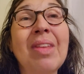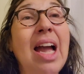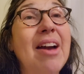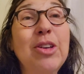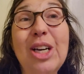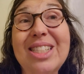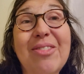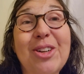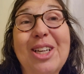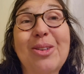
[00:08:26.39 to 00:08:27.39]
Have you guys
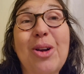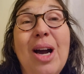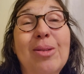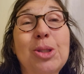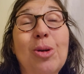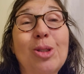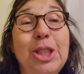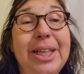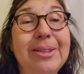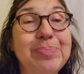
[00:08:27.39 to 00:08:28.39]
ever done Irish
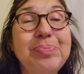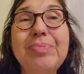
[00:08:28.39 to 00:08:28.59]
crochet?